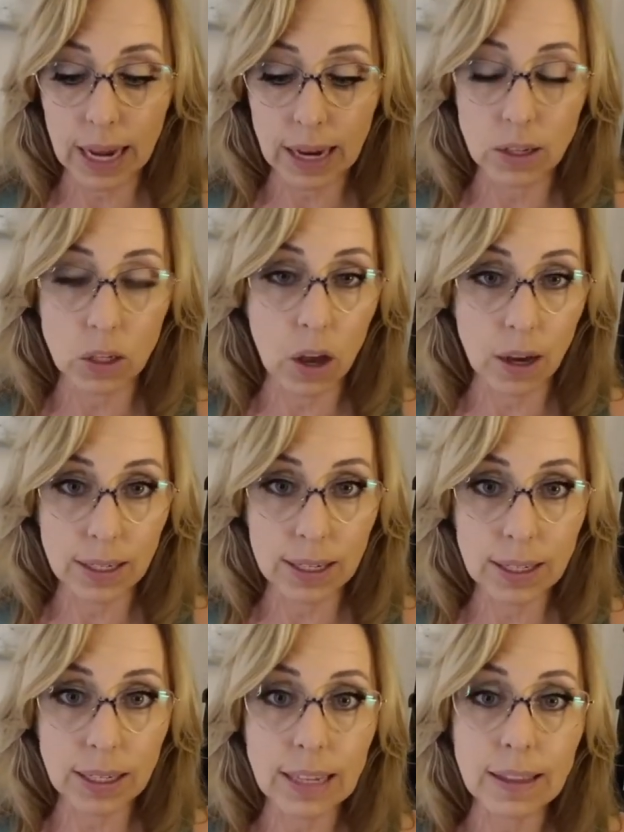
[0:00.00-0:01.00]
and
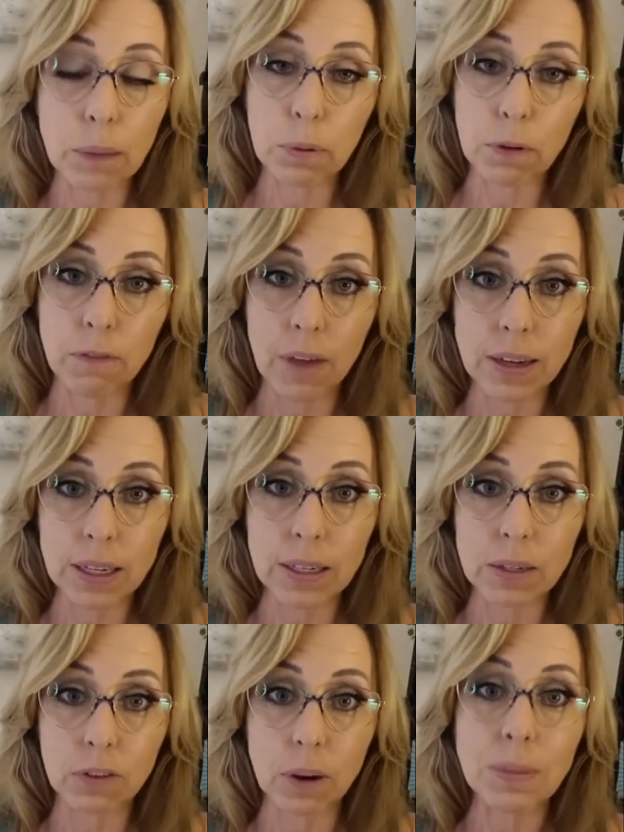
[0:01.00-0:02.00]
toxicity that prevent
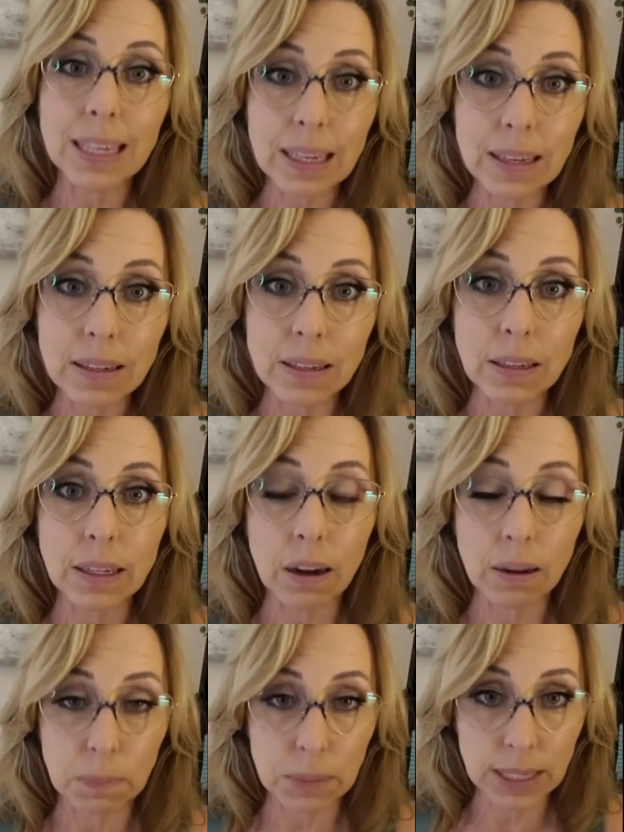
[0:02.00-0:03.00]
us from easily
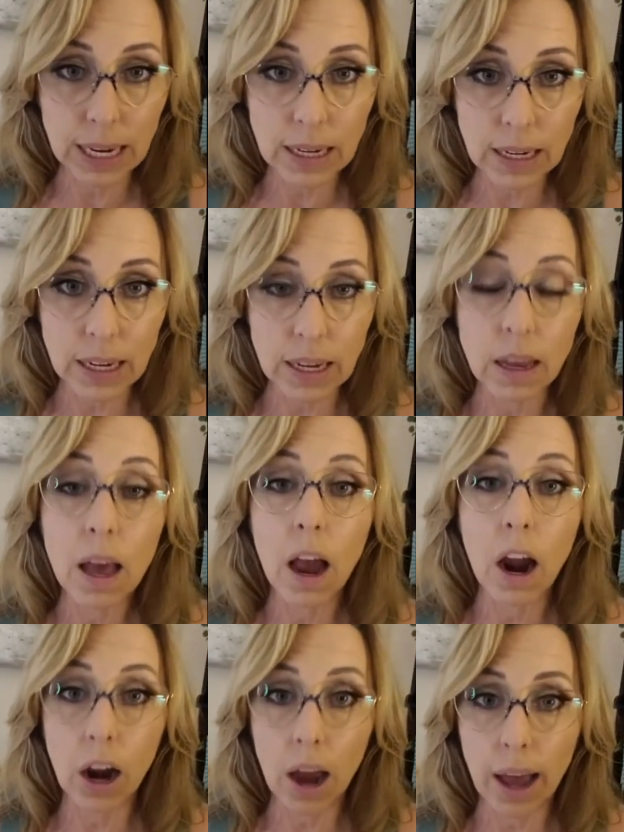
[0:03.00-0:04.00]
obtaining
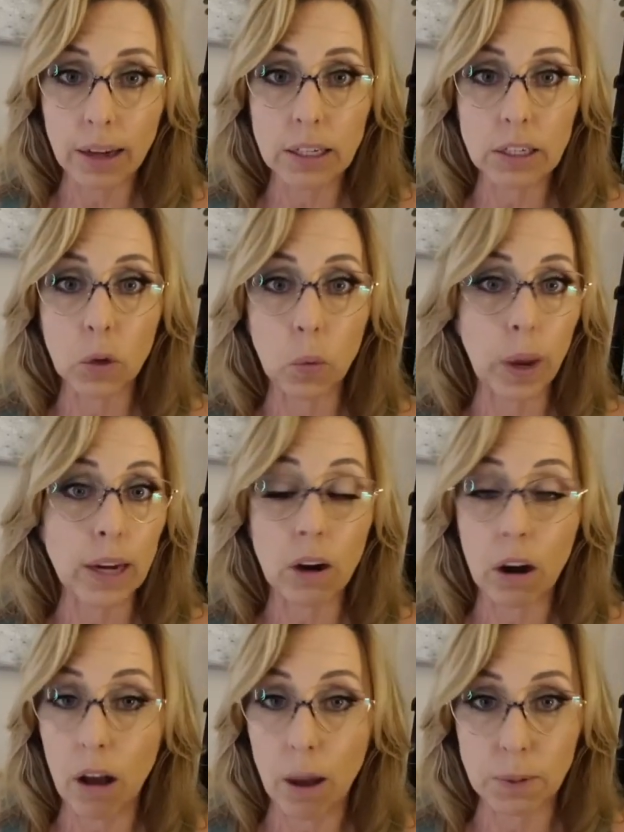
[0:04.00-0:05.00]
our ideal weight
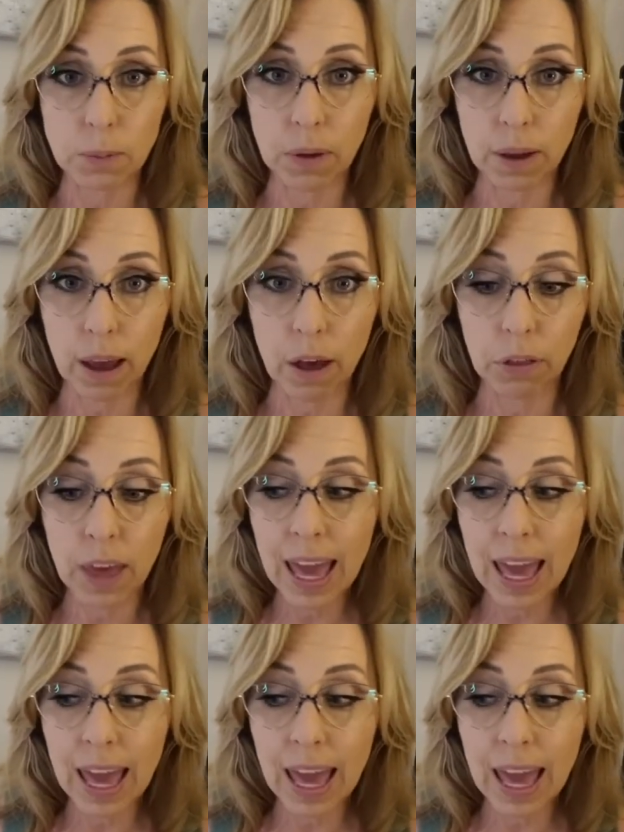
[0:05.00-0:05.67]
or optimal health.